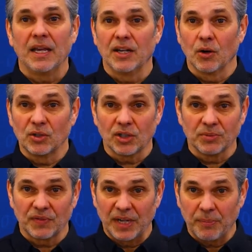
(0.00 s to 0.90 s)
in
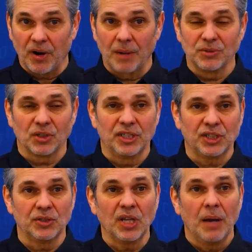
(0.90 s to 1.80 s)
terms of any problems or
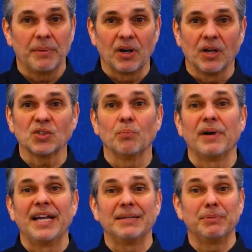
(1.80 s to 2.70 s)
issues, but also
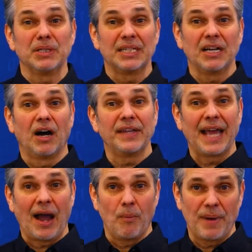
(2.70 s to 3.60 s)
brandability on
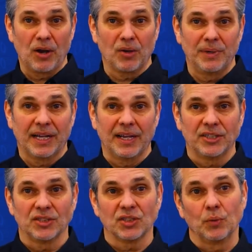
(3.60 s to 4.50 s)
the outbound communication.